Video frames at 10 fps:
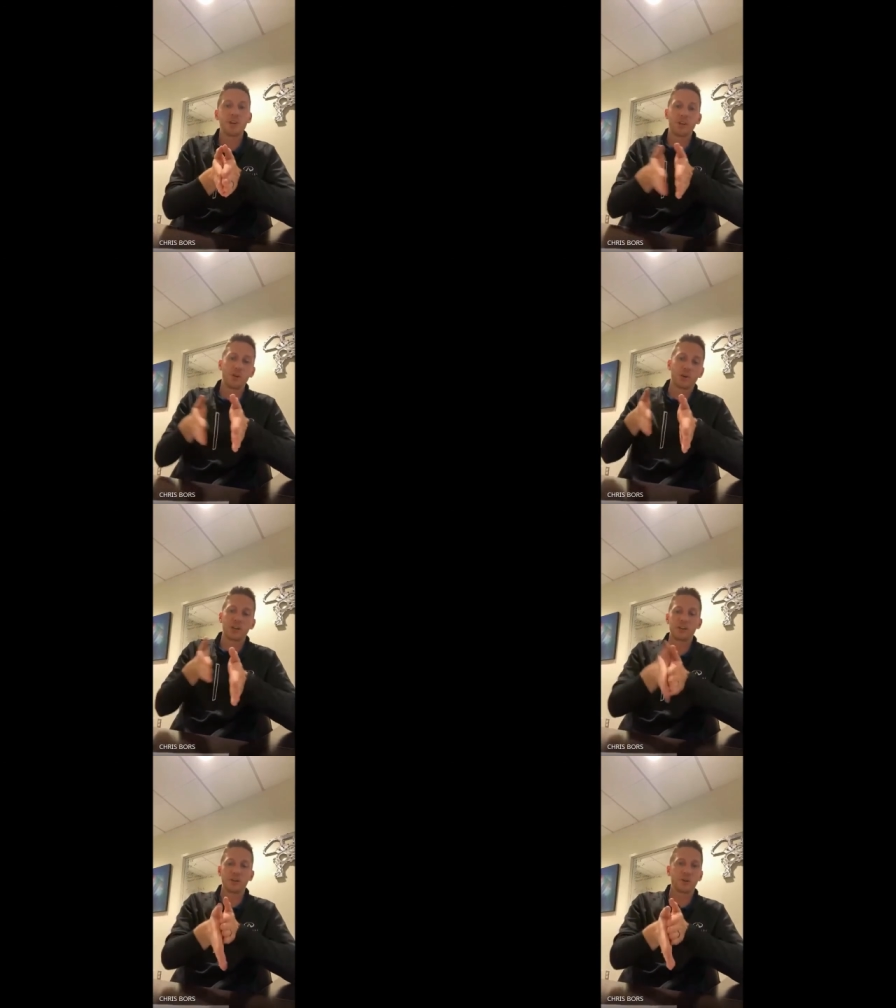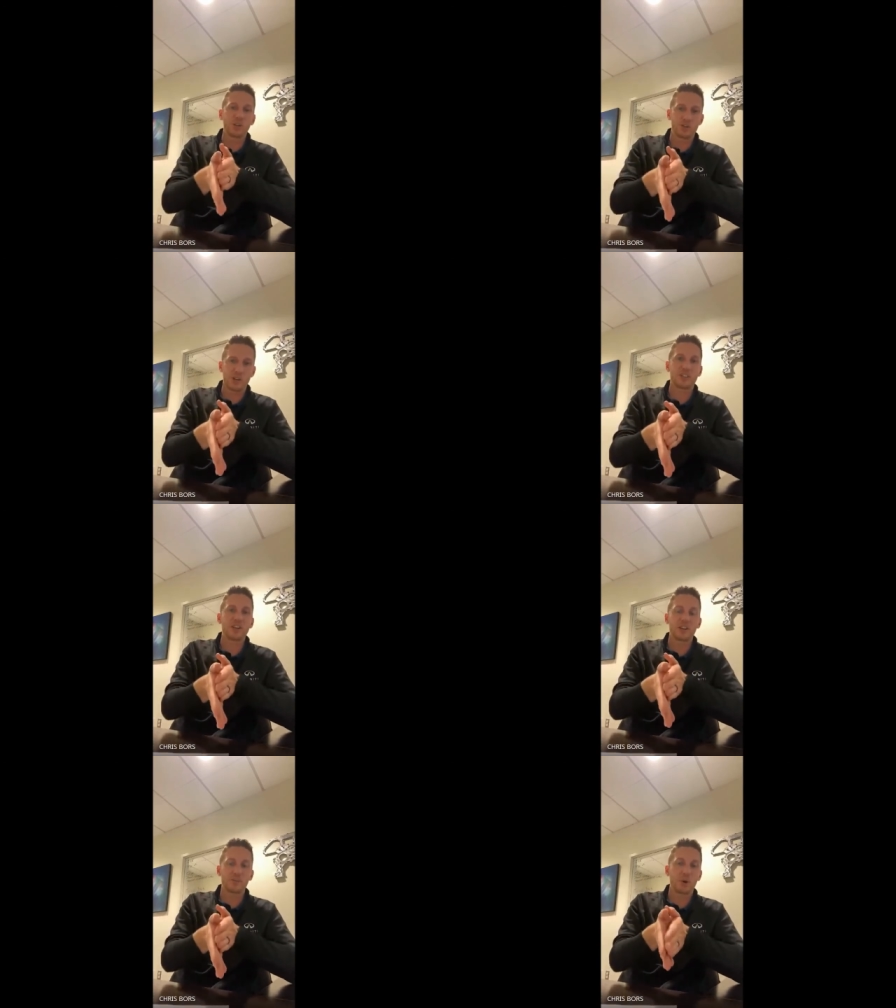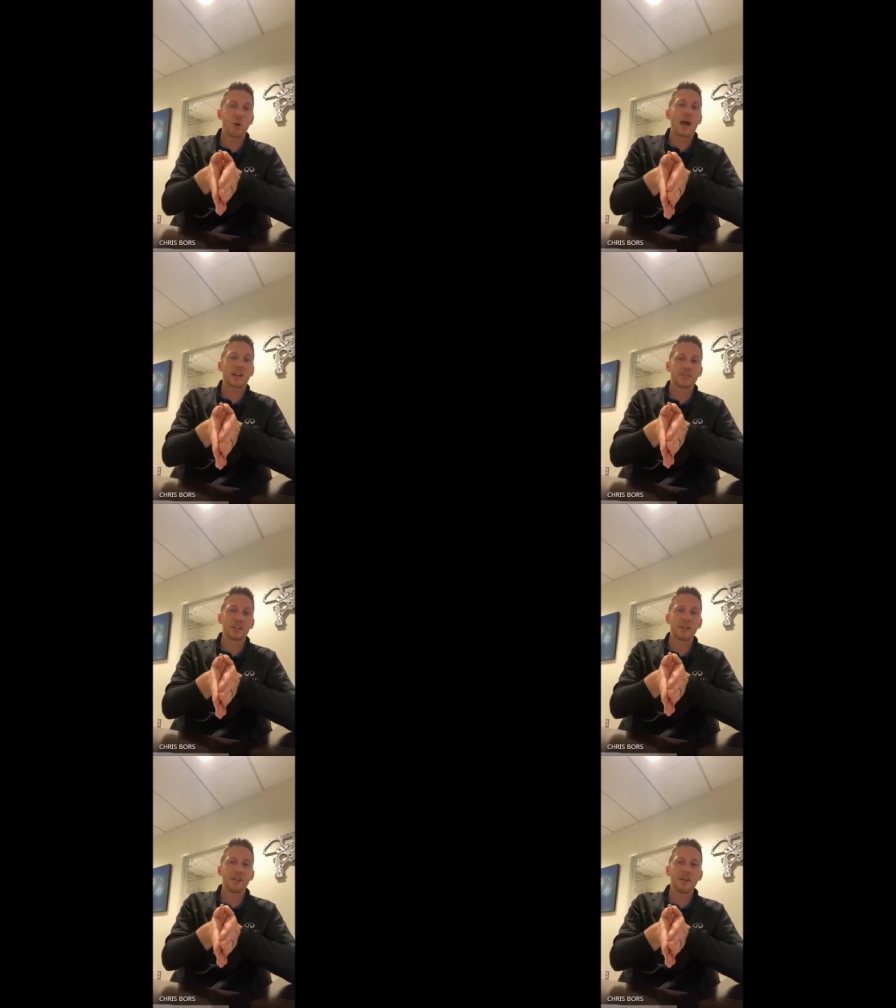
You already addressed it proactively,